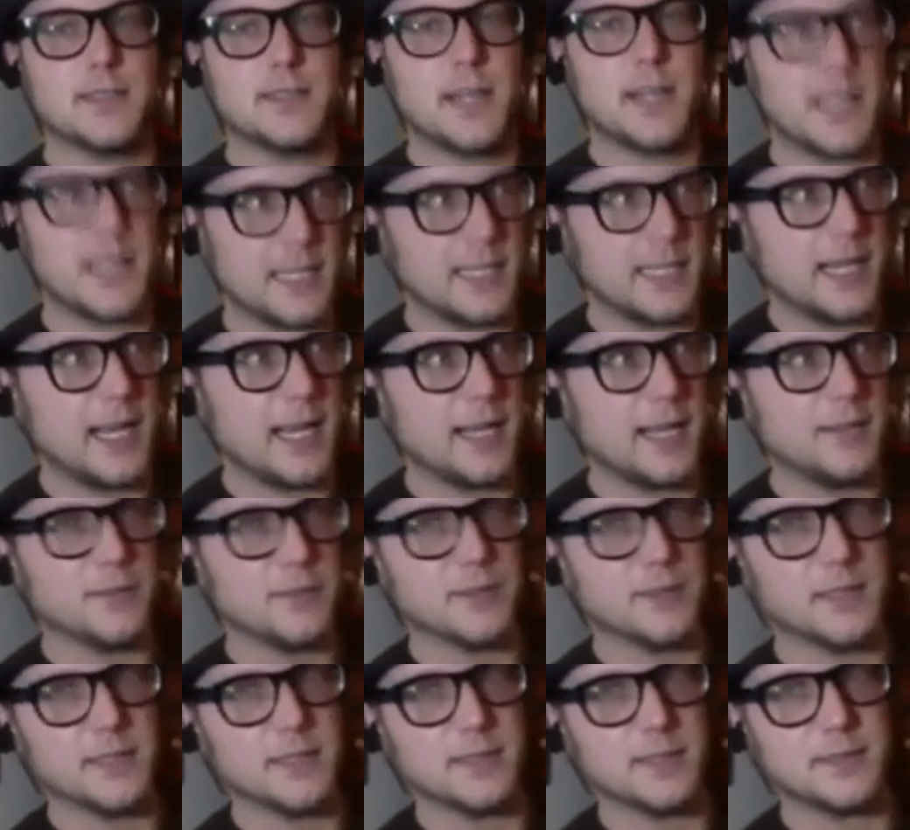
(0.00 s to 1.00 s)
I can handle
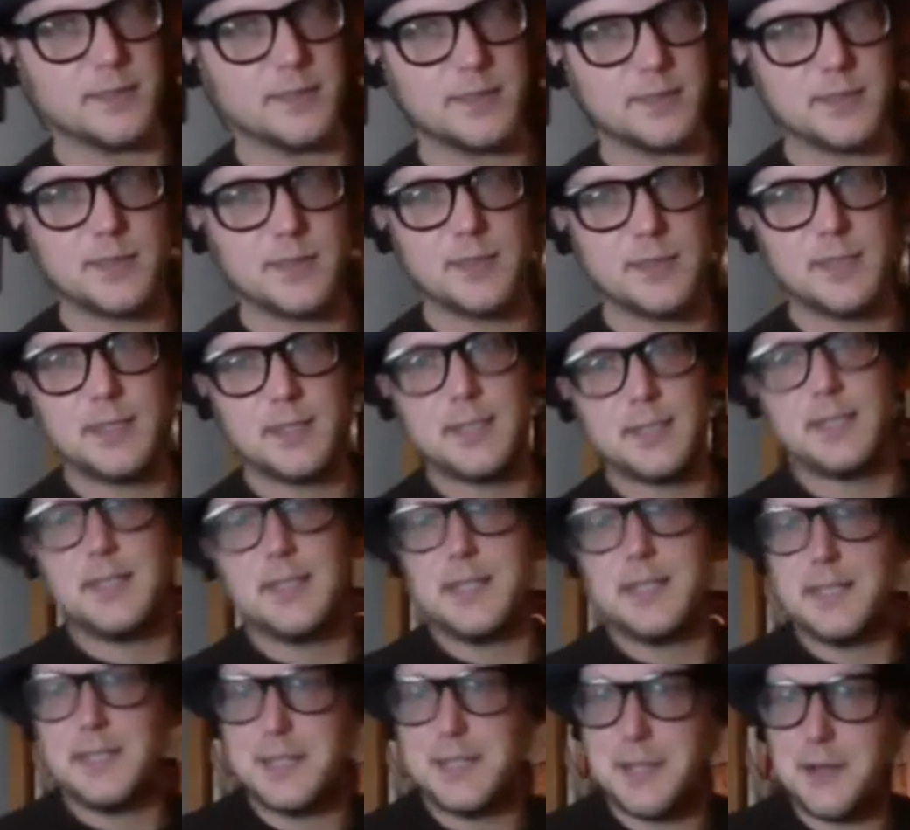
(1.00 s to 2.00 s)
this,
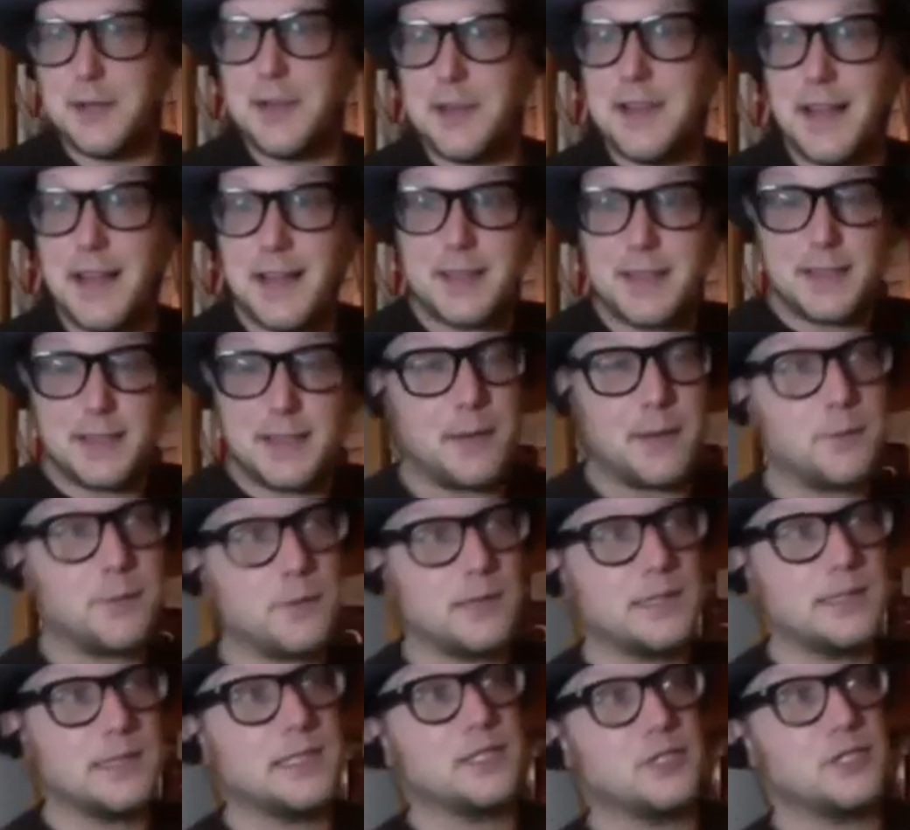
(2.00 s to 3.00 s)
you know, and that
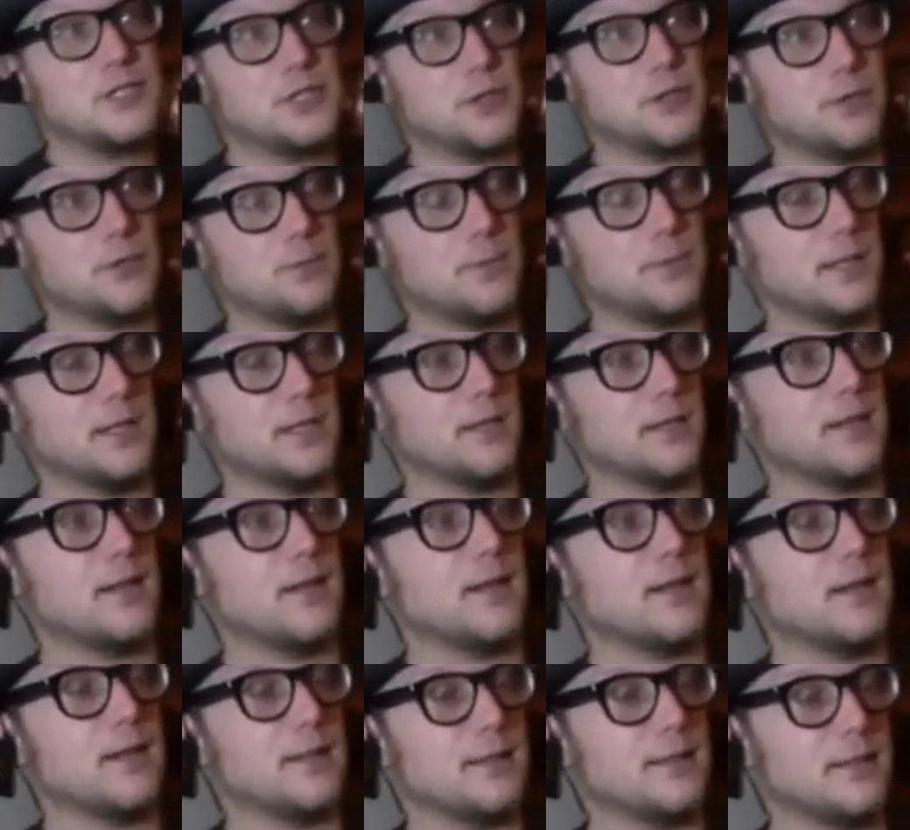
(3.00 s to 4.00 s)
really showed me a
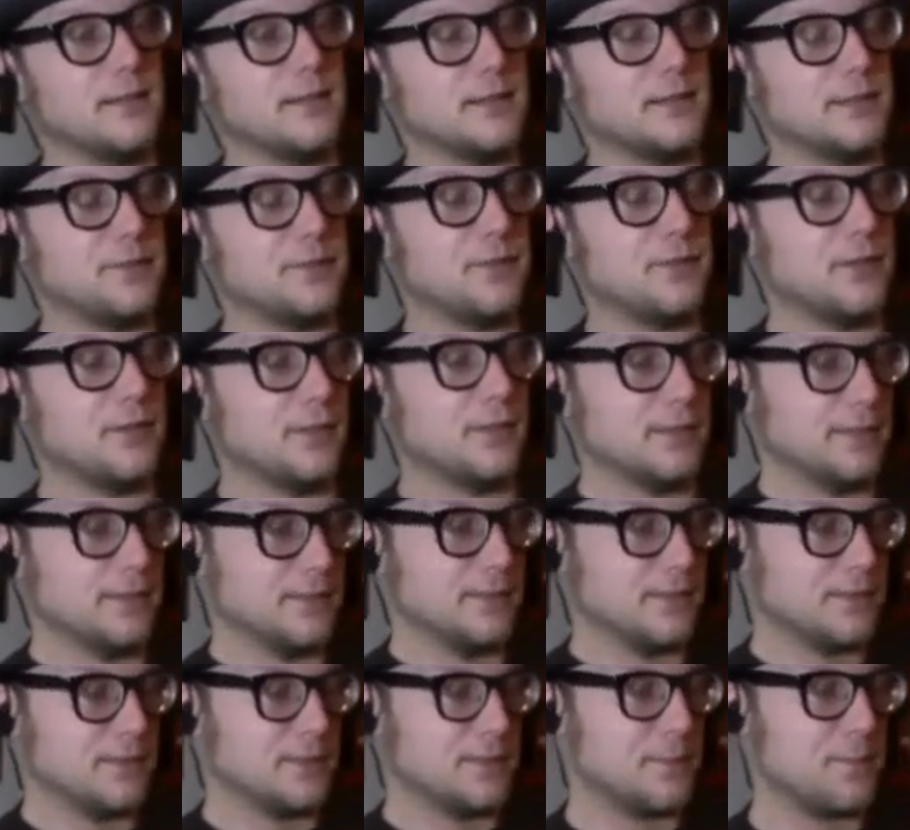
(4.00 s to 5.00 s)
lot as far
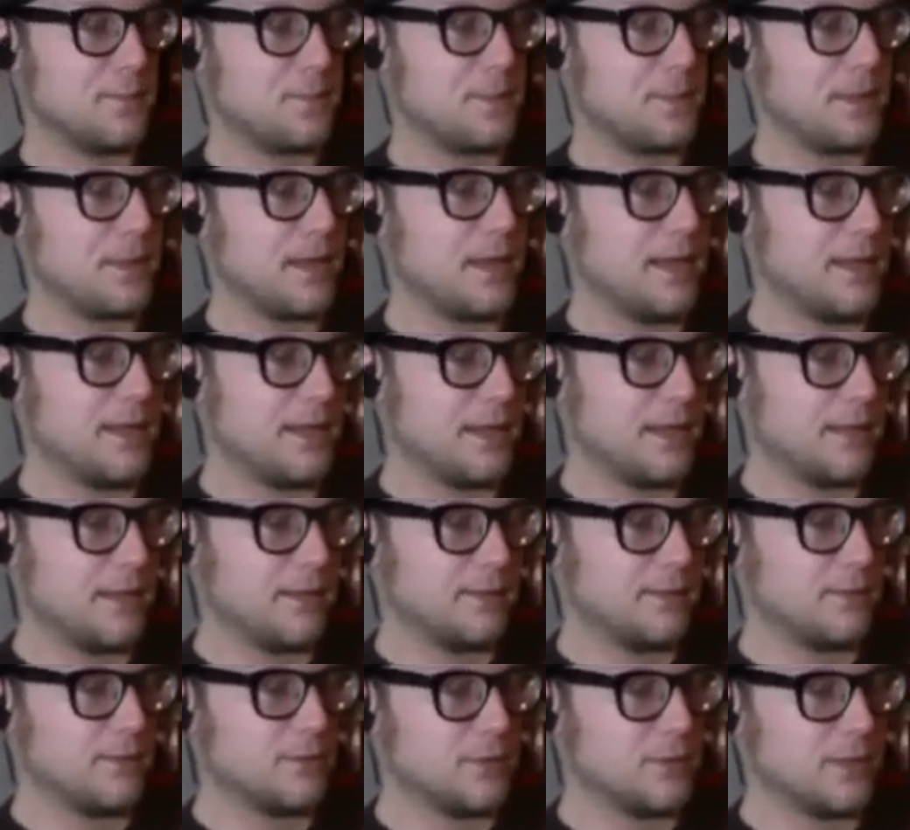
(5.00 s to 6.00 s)
as I think
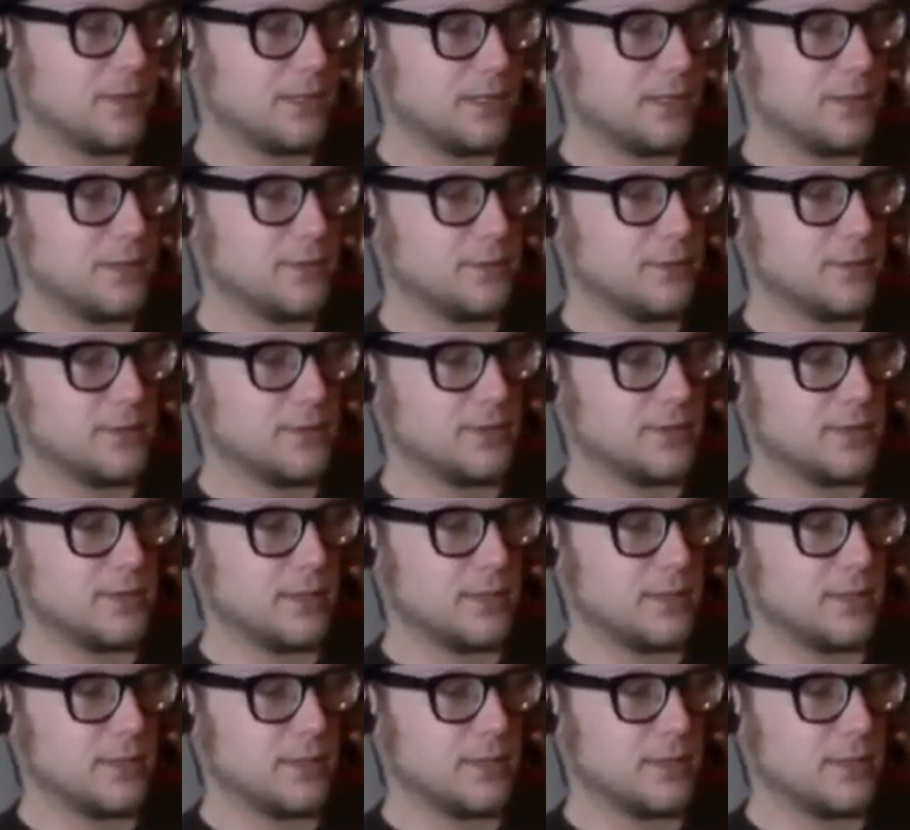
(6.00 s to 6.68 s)
drug use